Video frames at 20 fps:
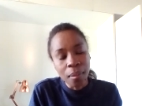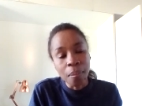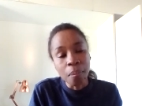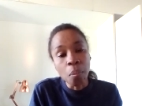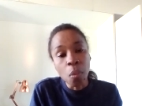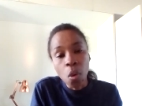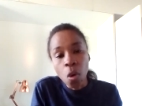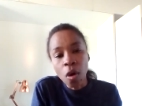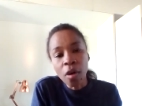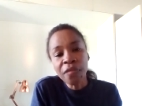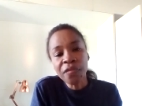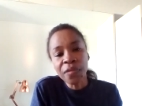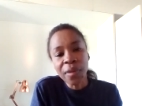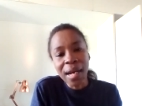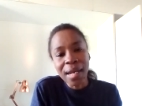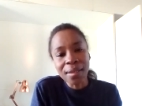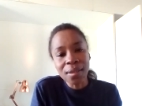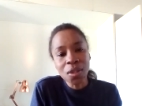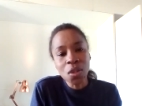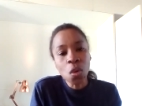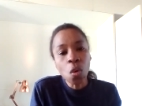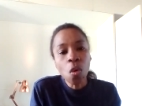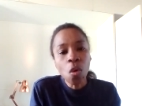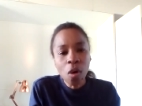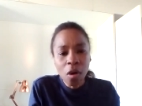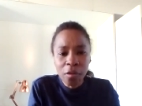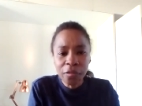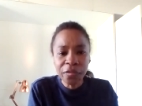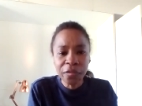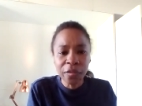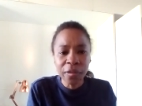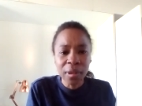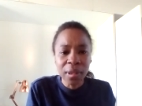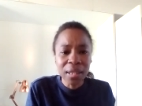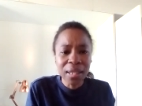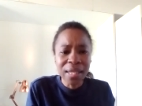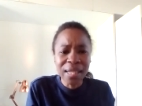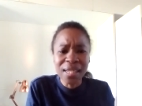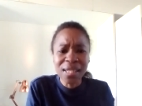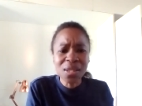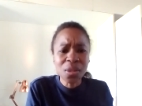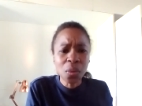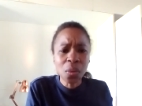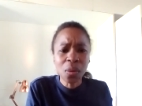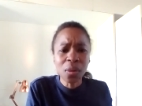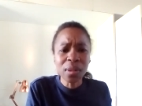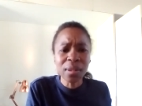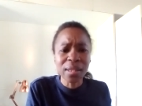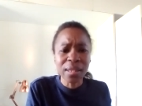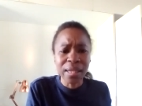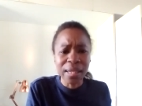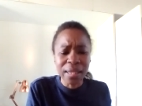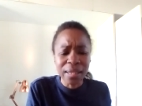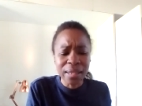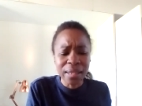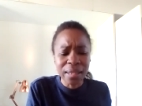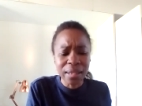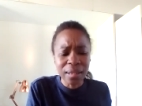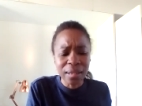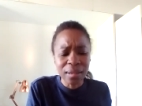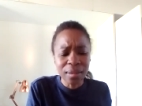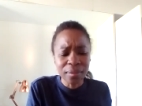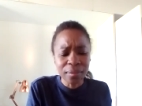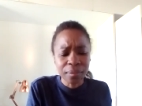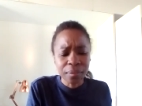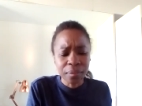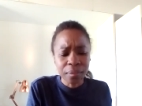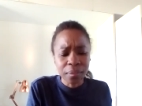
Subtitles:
more funds off these already